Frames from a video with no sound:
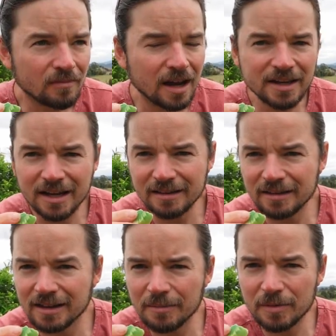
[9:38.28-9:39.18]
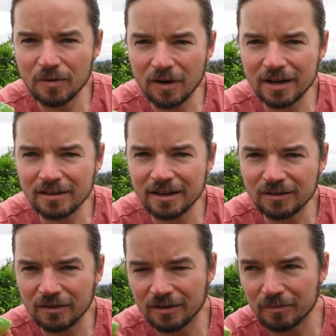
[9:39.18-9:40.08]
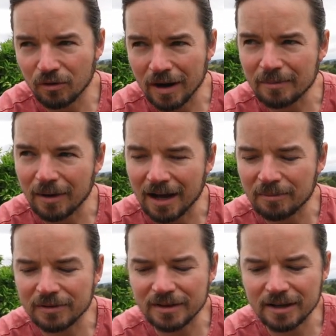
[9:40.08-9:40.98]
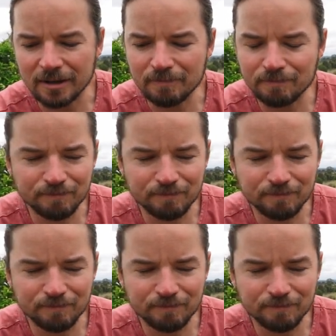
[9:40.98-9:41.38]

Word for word: Are you getting the lemon meringue thing? Not the meringue part, but the um.